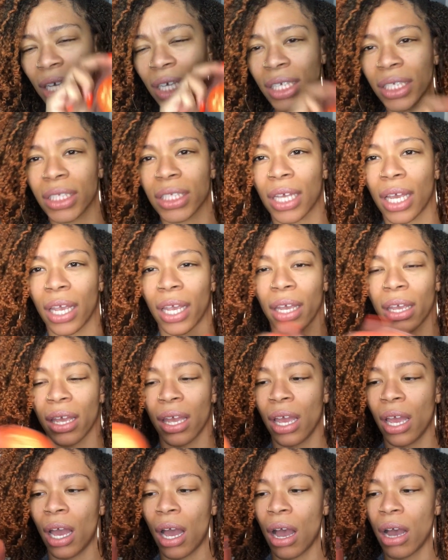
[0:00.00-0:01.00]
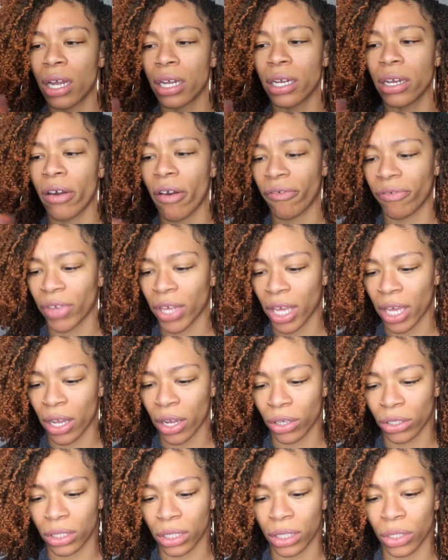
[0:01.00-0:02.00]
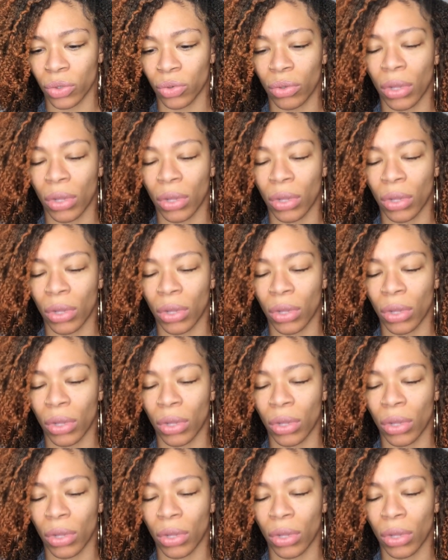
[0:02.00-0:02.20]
is like enough in here to do